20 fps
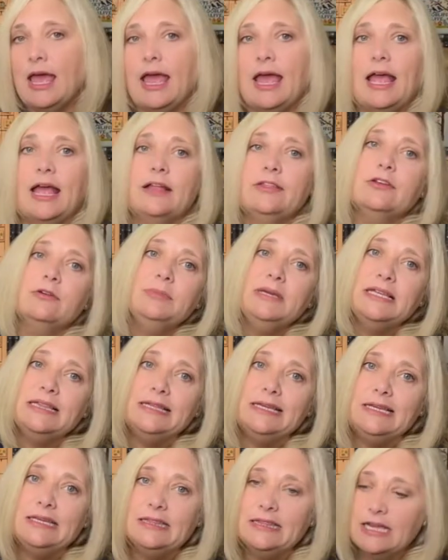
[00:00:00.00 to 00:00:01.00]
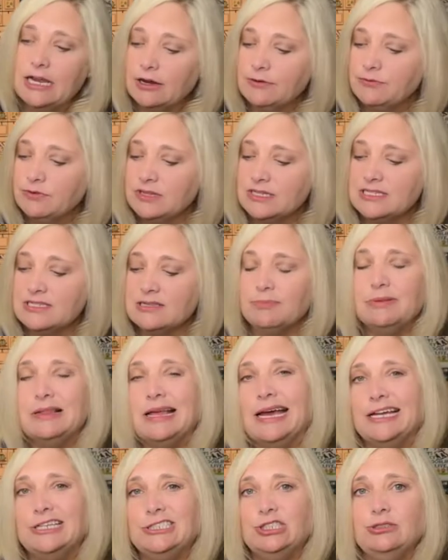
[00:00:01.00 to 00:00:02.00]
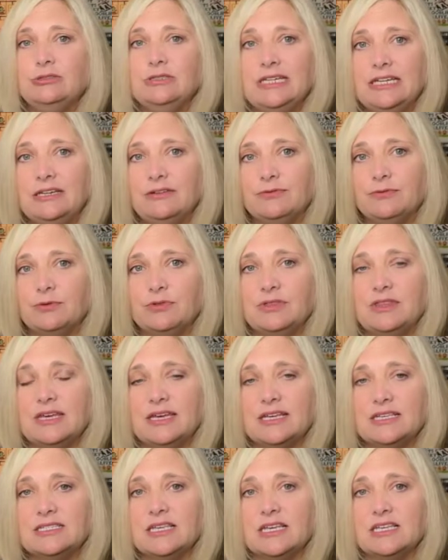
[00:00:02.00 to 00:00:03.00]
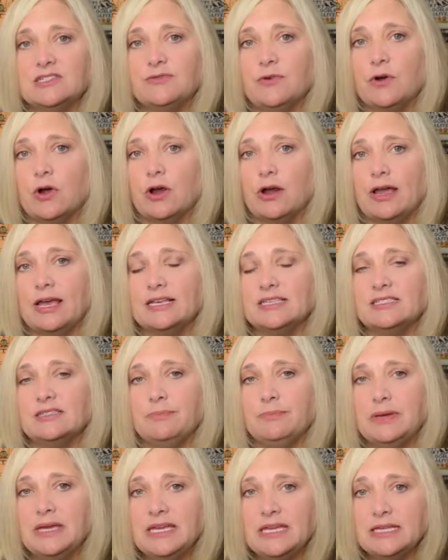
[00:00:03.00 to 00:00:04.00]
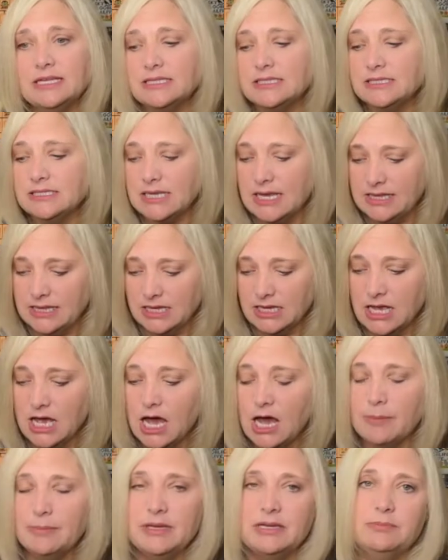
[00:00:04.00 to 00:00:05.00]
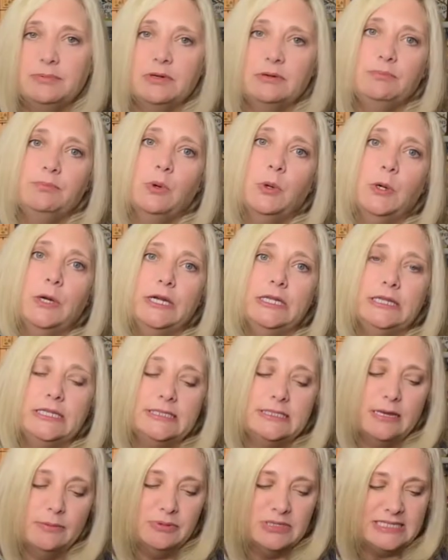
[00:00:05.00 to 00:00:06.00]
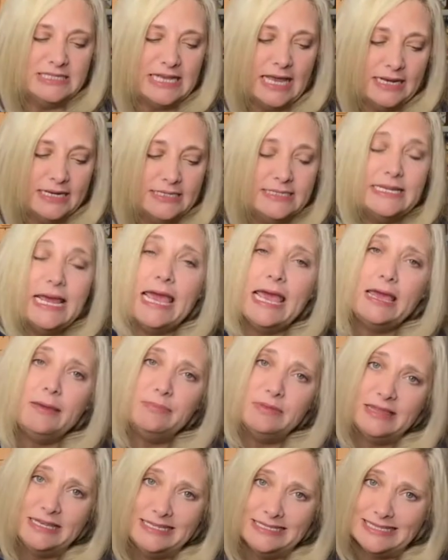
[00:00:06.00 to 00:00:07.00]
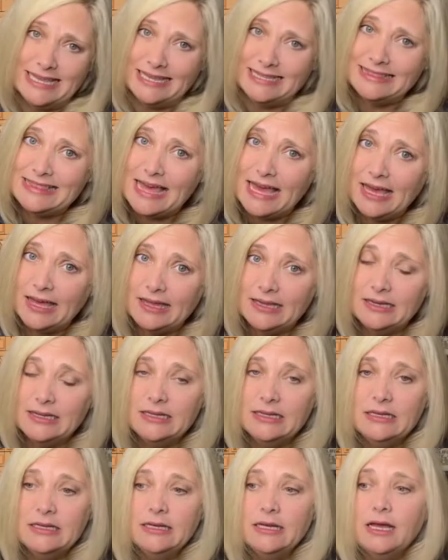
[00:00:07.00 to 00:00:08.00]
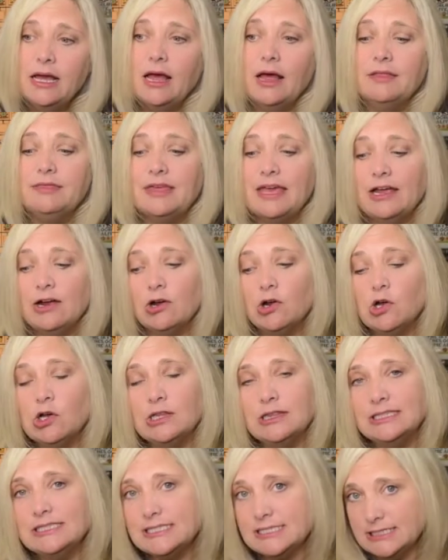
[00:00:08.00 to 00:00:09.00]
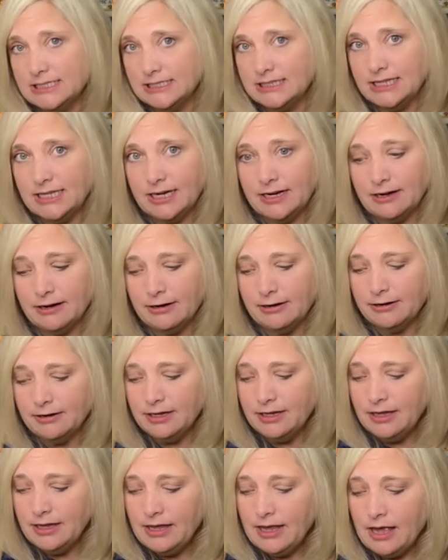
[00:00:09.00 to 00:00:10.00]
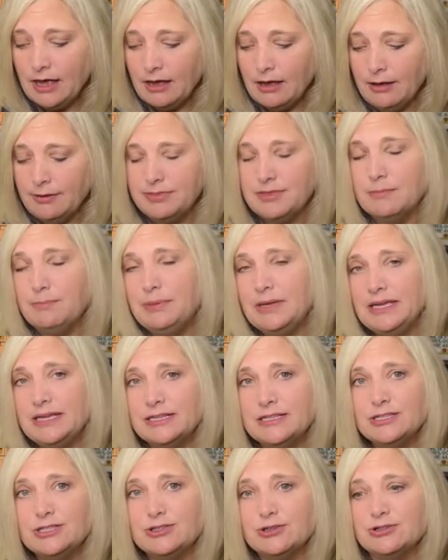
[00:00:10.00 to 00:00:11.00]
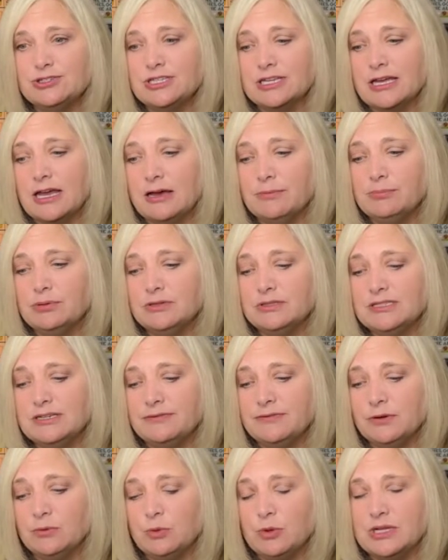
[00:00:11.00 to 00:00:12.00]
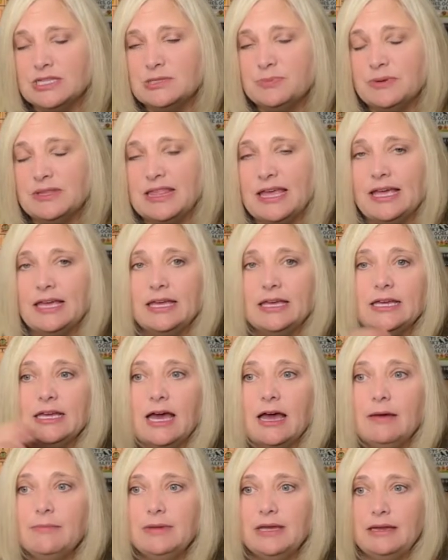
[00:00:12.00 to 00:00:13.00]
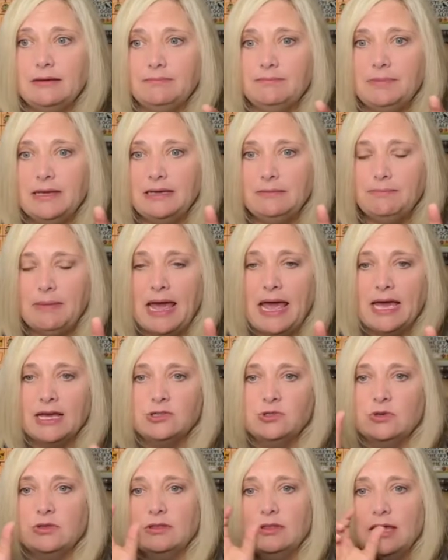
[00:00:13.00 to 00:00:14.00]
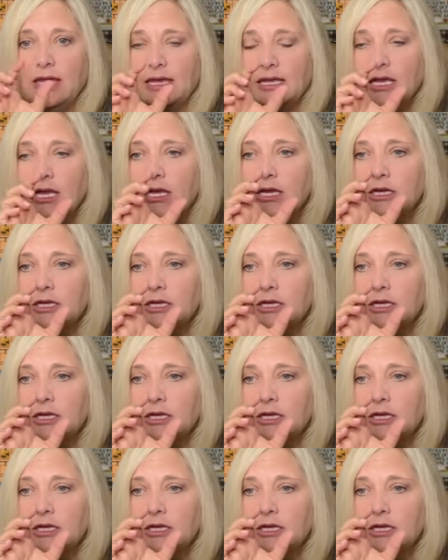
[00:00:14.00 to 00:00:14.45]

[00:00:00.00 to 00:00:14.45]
and there'll be a link there for the supplies you need for this as far as the pens and the comic book board, the double-sided tape, things like that. They are all listed there. Uh, the pins, there's a couple different ones, but they can come in big packs with like